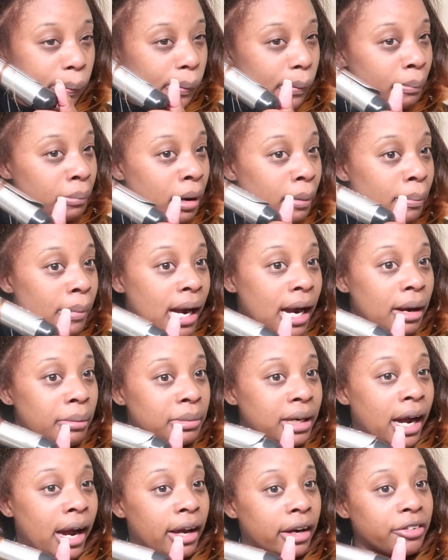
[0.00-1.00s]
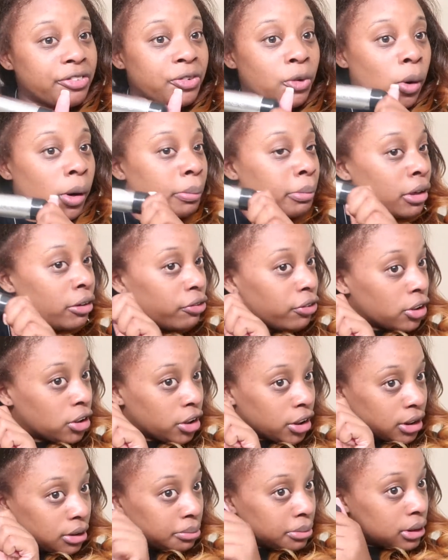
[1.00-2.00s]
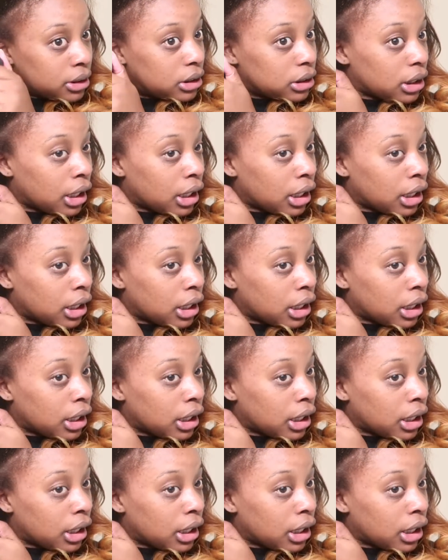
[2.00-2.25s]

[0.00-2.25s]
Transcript: My mom got it for me for Christmas,